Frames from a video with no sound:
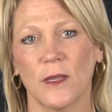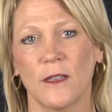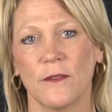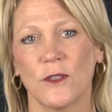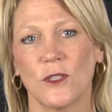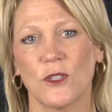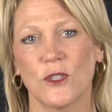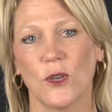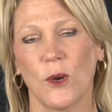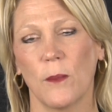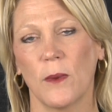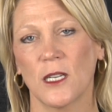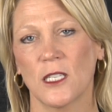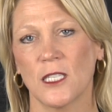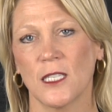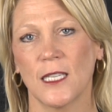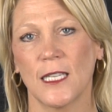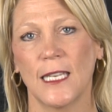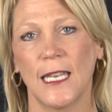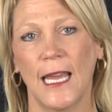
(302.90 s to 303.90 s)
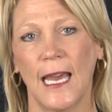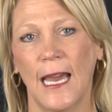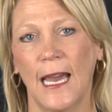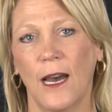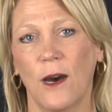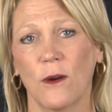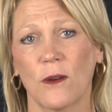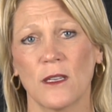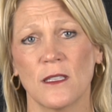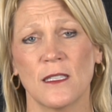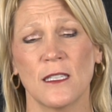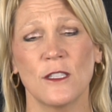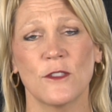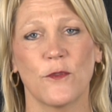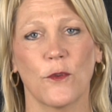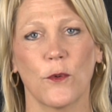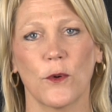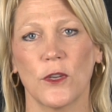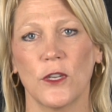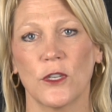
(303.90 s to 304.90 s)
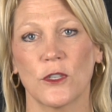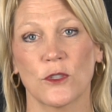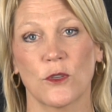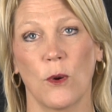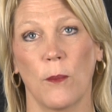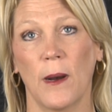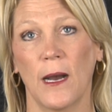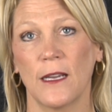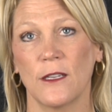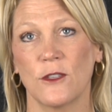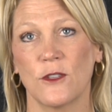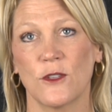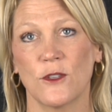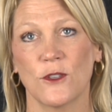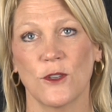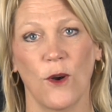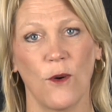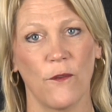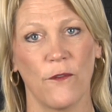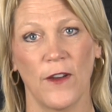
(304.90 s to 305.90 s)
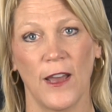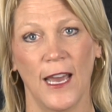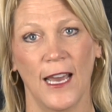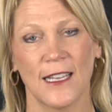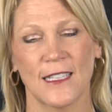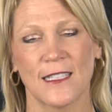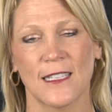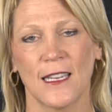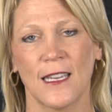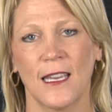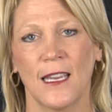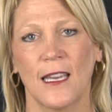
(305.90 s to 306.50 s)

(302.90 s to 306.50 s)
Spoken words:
living so much in the now, because these 4 years go by so fast.